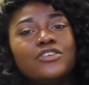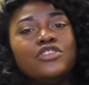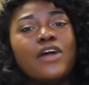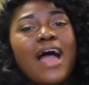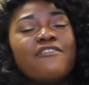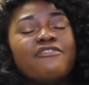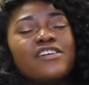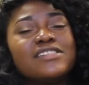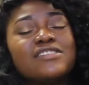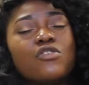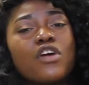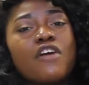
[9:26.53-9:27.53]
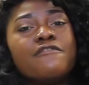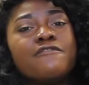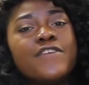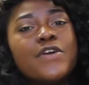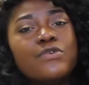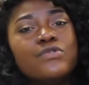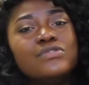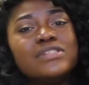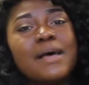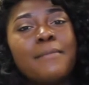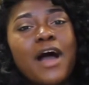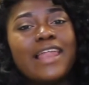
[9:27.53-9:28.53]
you know, I felt so
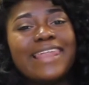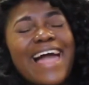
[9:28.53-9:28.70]
confused about